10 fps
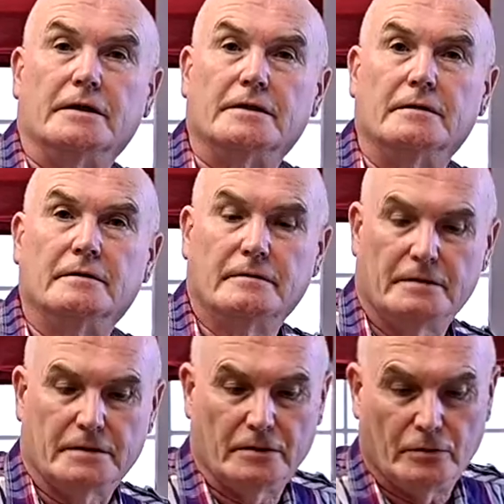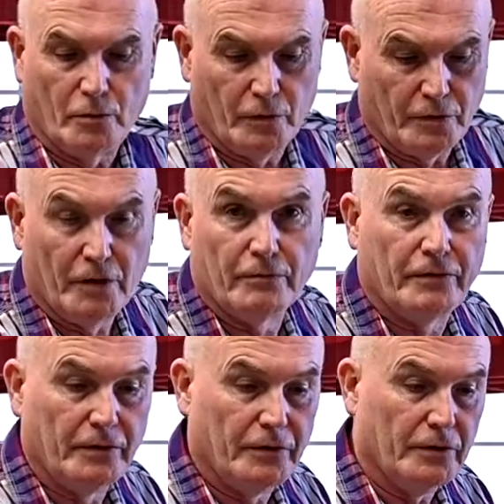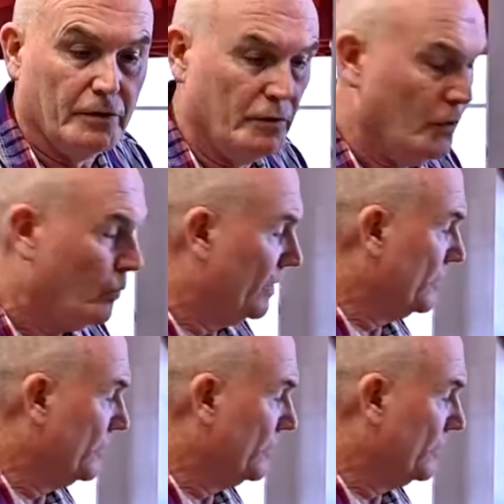it. So with no further ado, we